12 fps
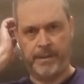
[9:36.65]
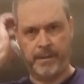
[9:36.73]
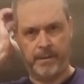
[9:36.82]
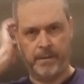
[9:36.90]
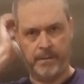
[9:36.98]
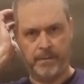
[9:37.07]

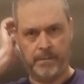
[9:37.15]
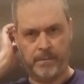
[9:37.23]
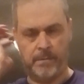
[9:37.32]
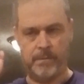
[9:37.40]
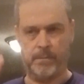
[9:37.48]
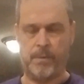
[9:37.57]
to
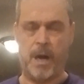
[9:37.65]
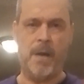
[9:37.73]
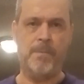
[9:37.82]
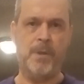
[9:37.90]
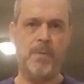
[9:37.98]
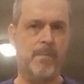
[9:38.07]

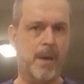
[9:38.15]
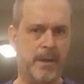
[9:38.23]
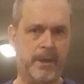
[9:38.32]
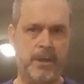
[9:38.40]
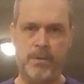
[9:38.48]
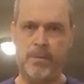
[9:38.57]
rob you,
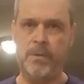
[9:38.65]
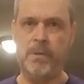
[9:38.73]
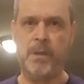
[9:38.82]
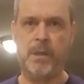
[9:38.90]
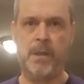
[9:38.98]
mug you,